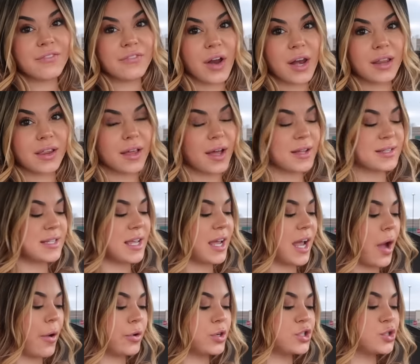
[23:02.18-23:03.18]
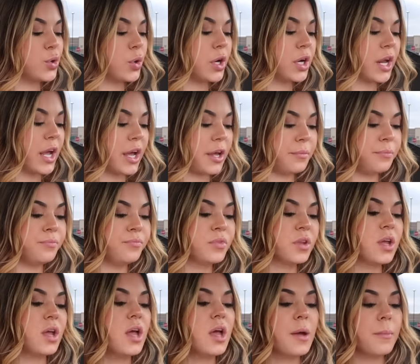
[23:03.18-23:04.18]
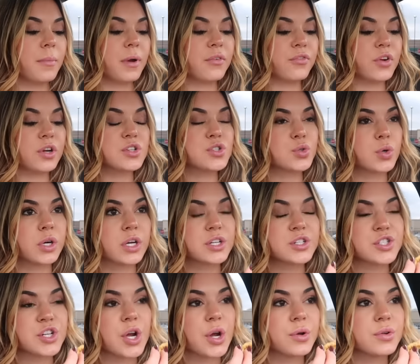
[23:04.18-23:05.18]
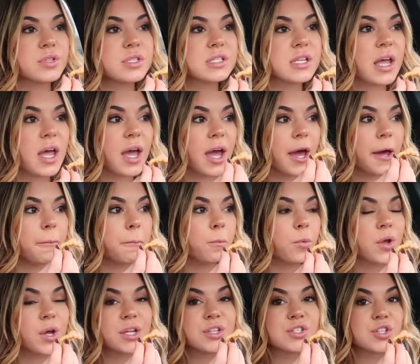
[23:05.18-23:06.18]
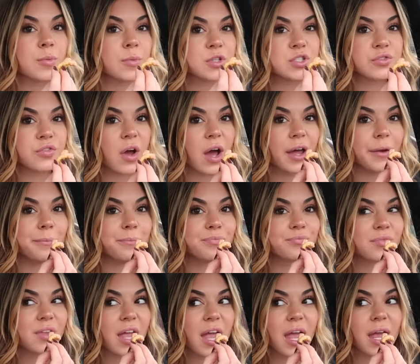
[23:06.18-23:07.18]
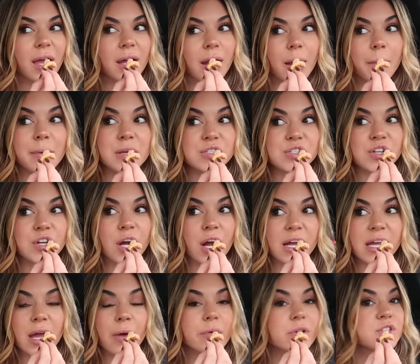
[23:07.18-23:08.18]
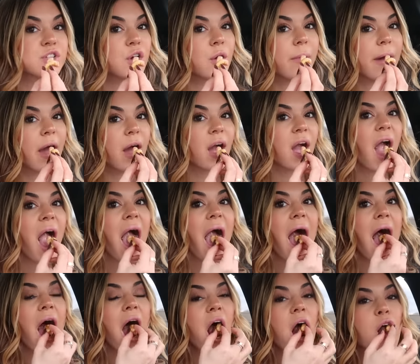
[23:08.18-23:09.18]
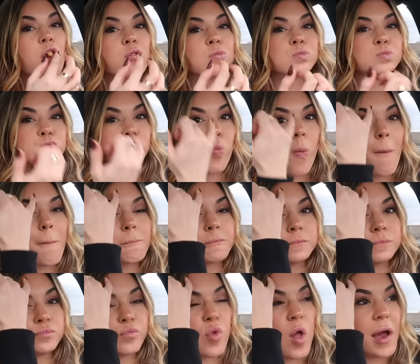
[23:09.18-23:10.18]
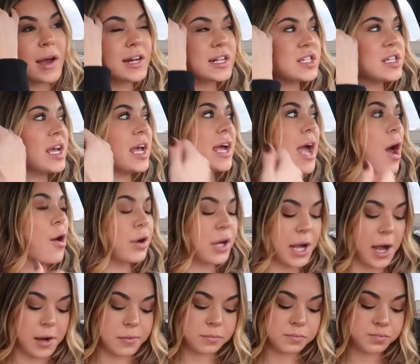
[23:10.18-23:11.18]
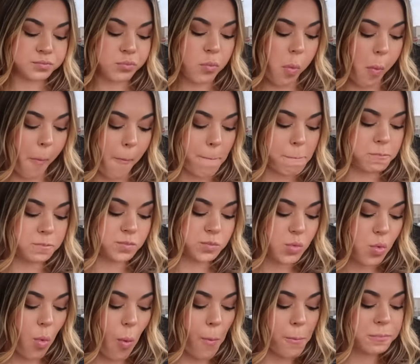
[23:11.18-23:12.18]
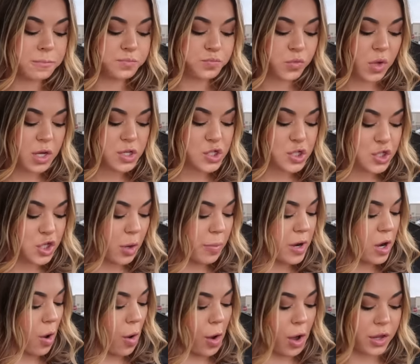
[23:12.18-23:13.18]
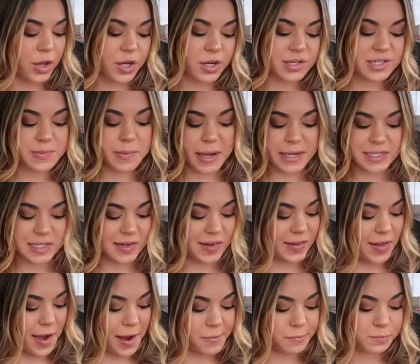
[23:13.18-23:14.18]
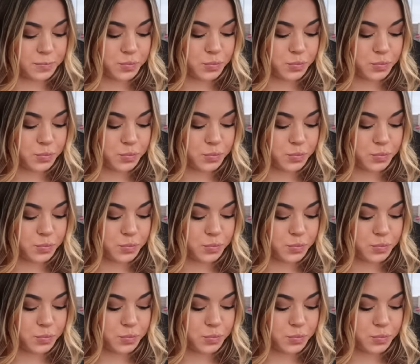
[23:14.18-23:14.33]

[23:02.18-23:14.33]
I finally got to hang out with Jordan, my friend Jordan Jones, and we had so much fun, and I miss her. I can't wait to go back and get to hang out again. She took me to all the good spots in LA.